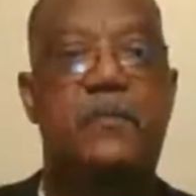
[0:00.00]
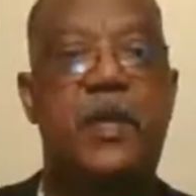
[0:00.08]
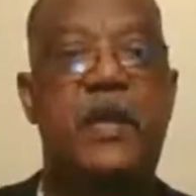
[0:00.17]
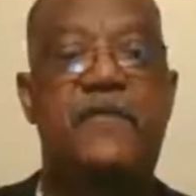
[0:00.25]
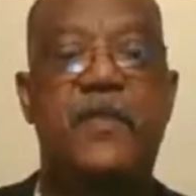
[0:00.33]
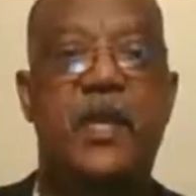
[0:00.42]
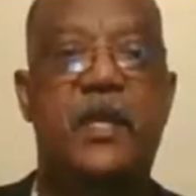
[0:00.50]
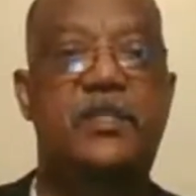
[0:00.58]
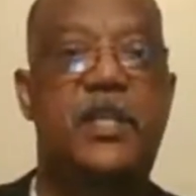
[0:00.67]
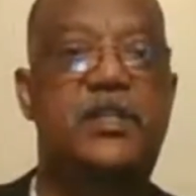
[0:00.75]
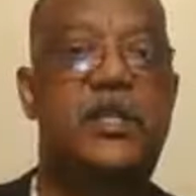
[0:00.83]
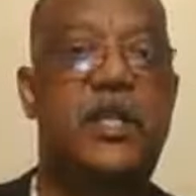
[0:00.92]
belief in the
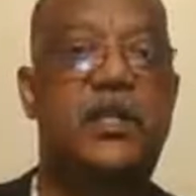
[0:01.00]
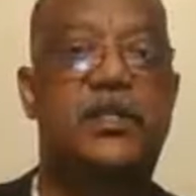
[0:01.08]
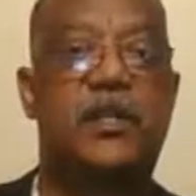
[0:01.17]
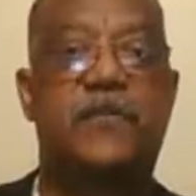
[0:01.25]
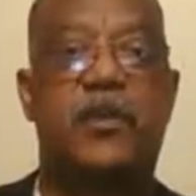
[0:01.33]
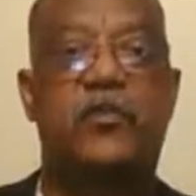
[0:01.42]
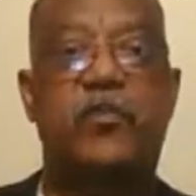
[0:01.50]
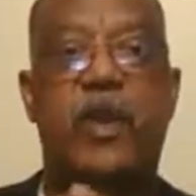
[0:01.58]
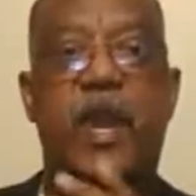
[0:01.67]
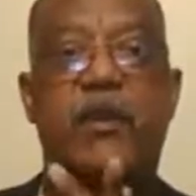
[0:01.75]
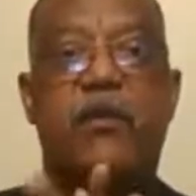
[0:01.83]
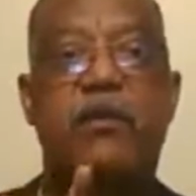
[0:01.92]
existence of the
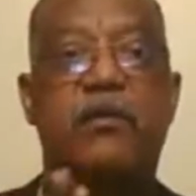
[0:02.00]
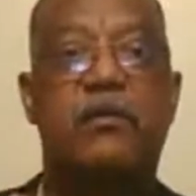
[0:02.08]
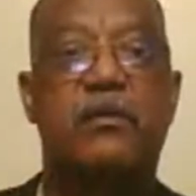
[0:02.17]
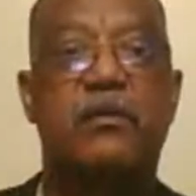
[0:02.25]
Creator,